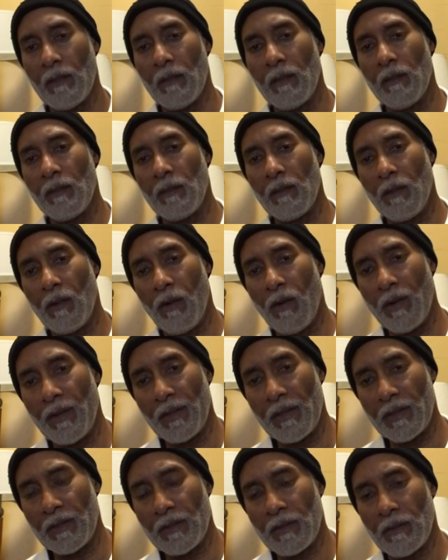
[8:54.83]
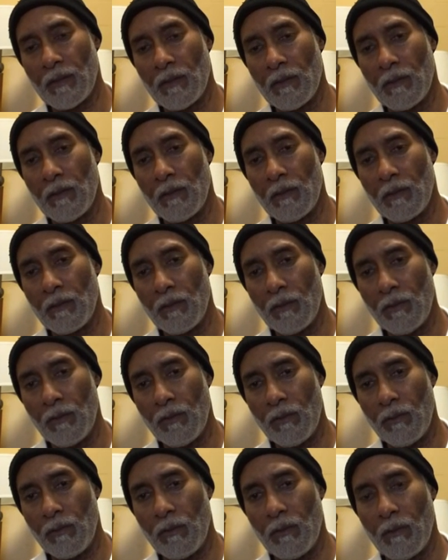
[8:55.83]
The artist
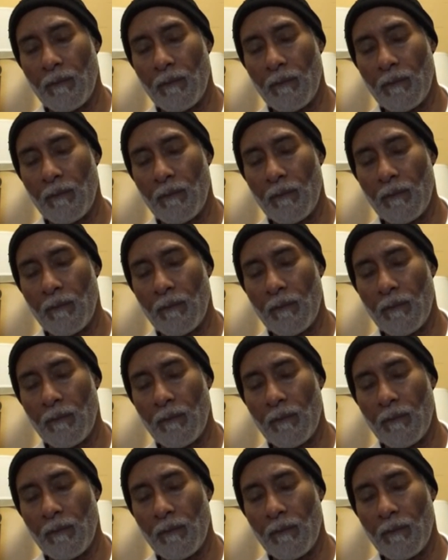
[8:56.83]
who